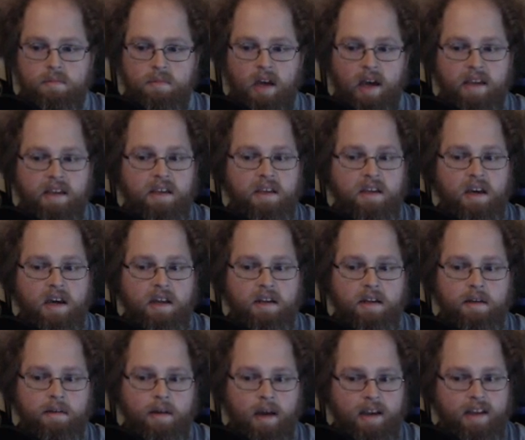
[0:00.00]
I can kind
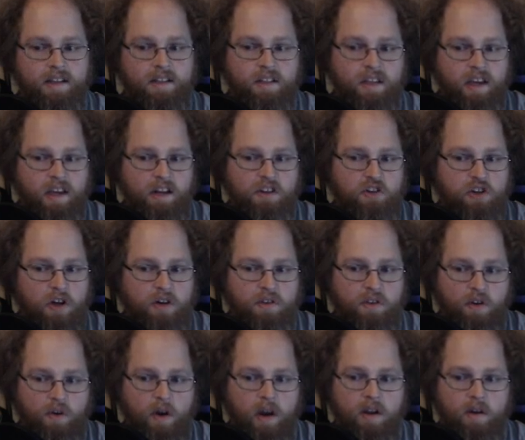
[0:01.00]
of chuck
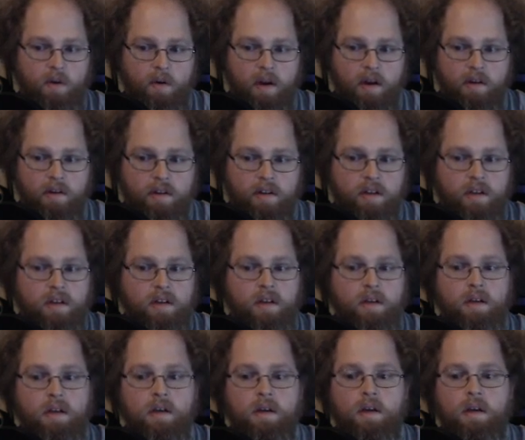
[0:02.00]
the crate around
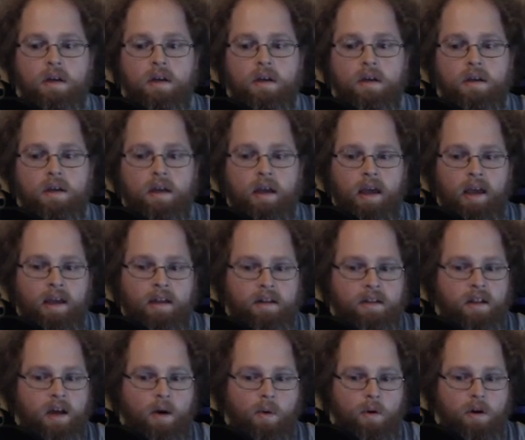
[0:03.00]
and
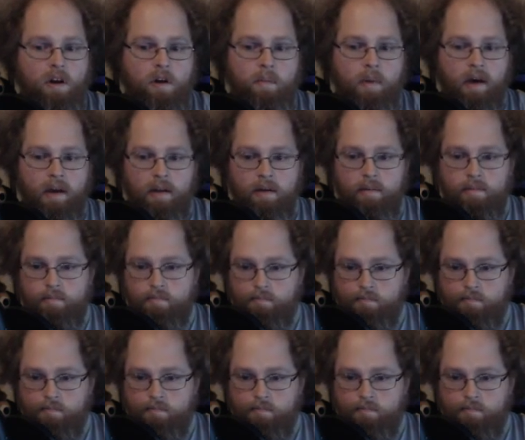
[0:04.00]
not worry about it.